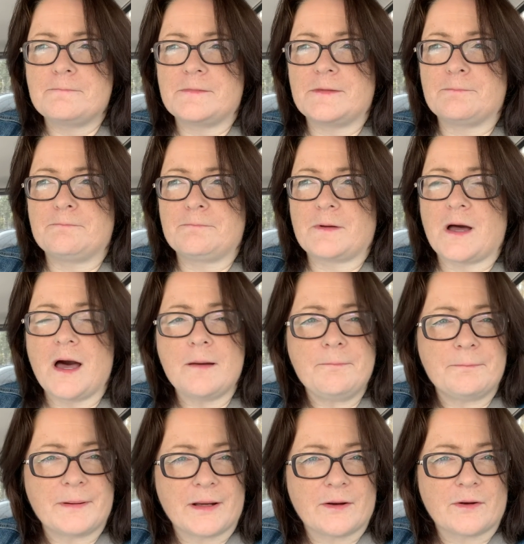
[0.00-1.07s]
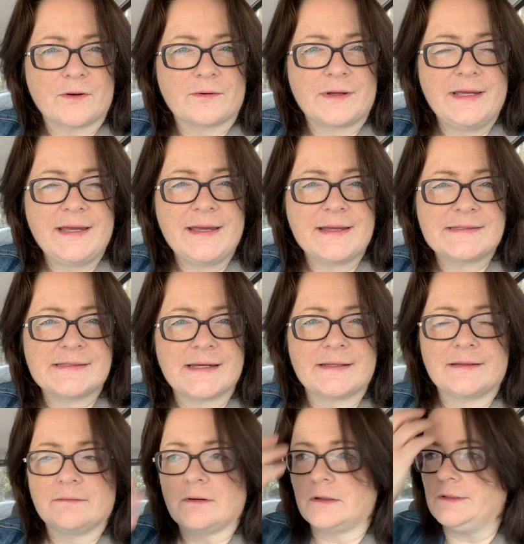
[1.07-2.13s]
the cupbearer, he
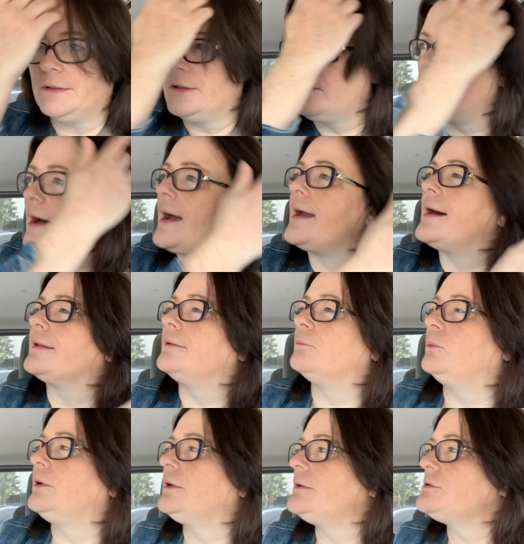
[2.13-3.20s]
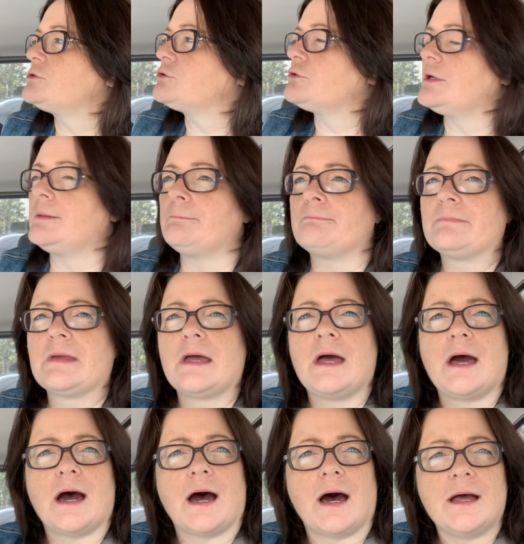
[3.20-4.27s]
said, I had the weirdest dream.
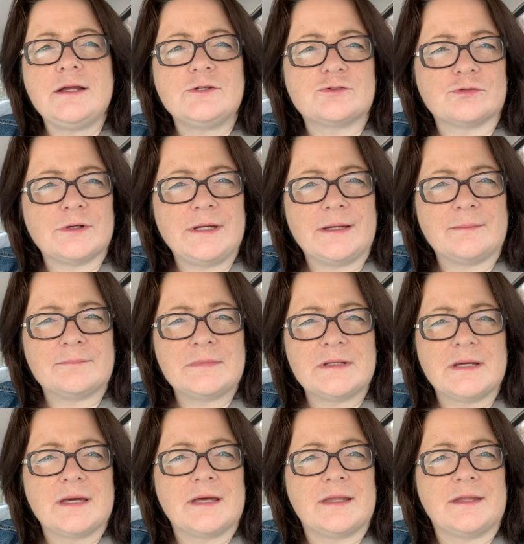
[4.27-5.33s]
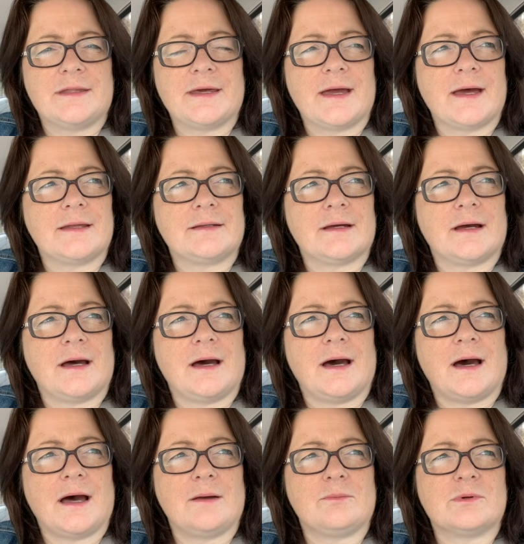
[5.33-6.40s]
I dreamed that
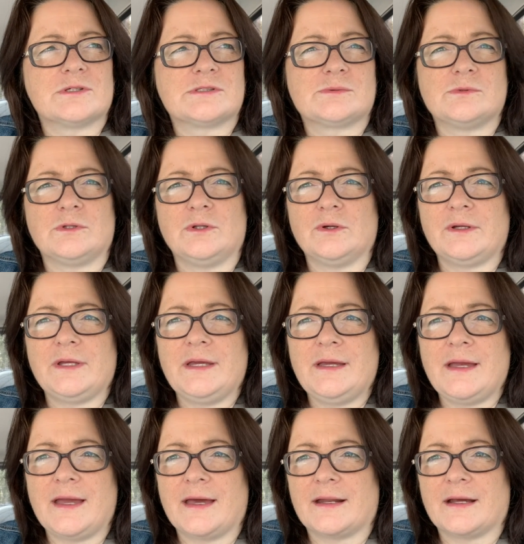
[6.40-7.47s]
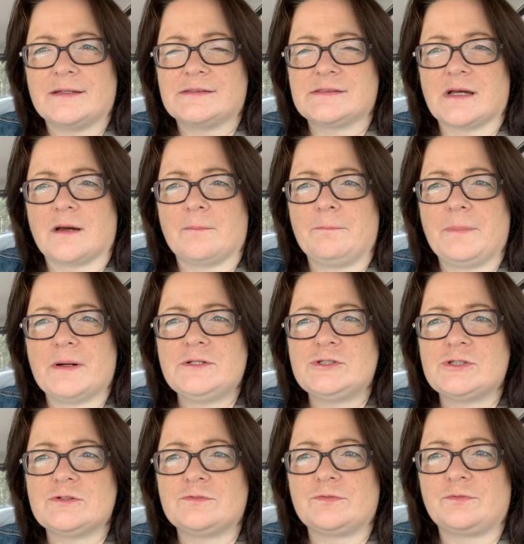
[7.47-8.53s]
I was looking and I saw a
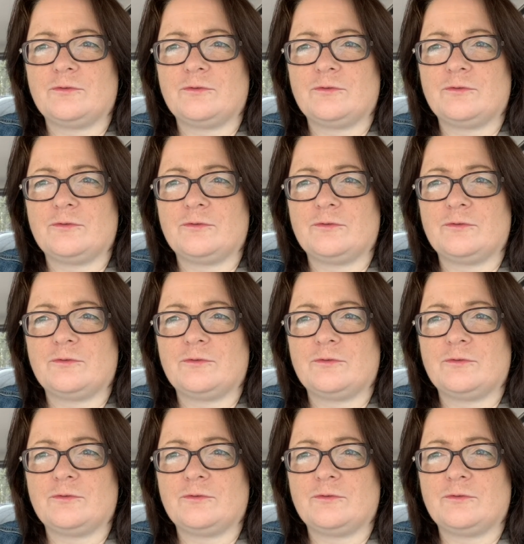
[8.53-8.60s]
bunch of